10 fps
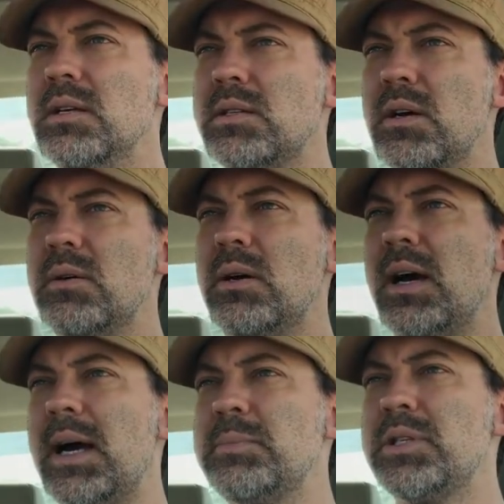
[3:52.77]
So
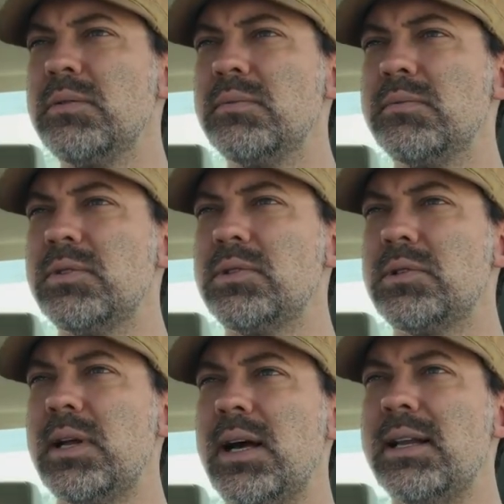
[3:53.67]
I'm still,
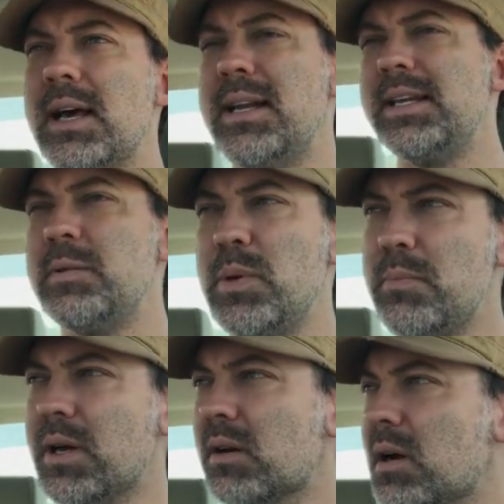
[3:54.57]
I need to be
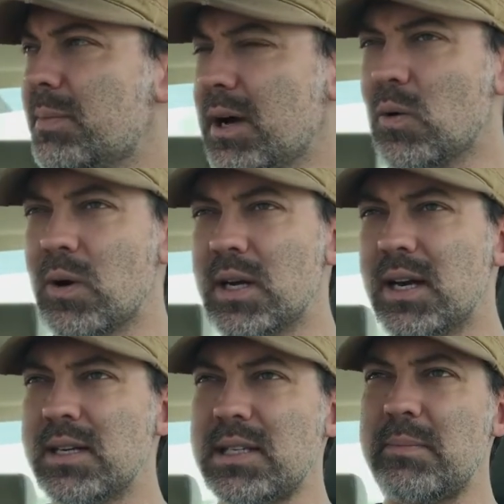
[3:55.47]
better about
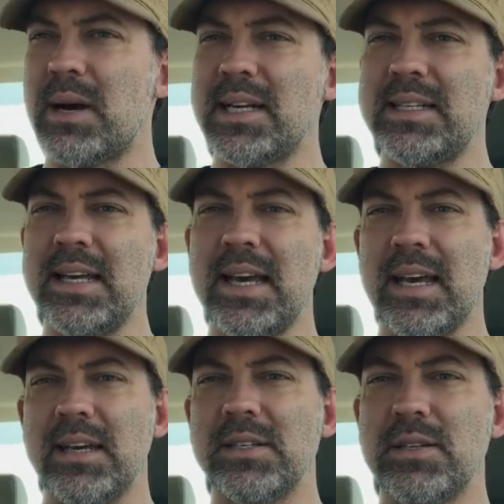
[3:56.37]
organizing my
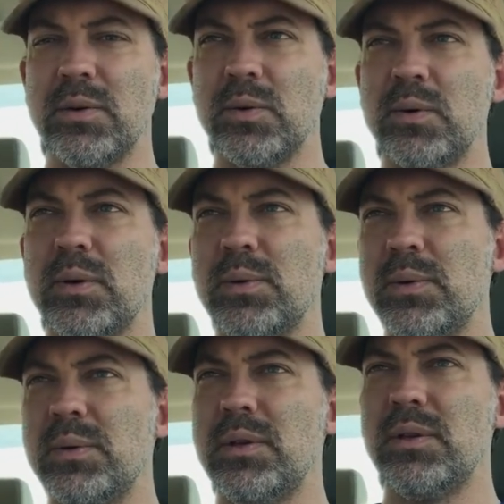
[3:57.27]
day, so
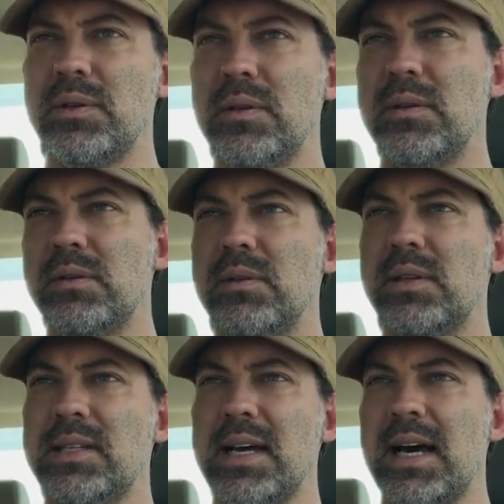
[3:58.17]

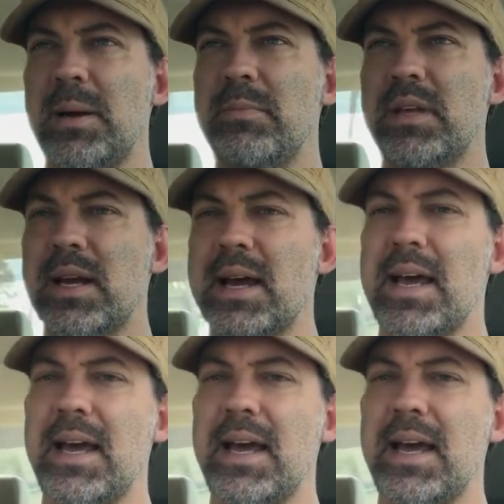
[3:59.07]
the time that I